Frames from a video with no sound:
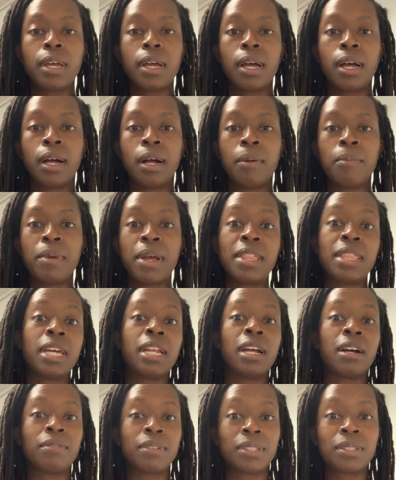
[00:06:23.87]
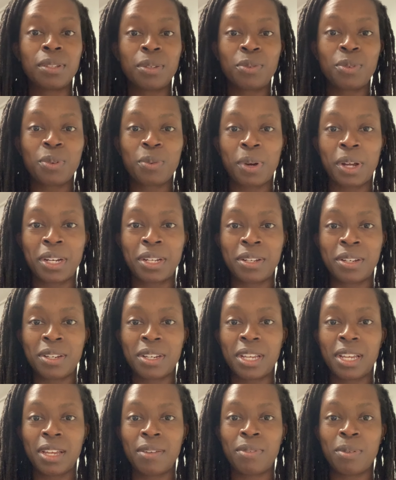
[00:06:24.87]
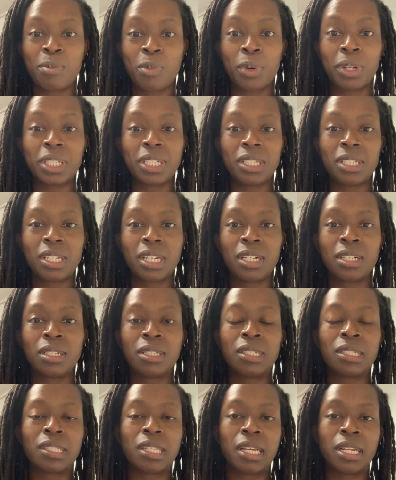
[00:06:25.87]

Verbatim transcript: Um, and then obviously if you wanted even more details,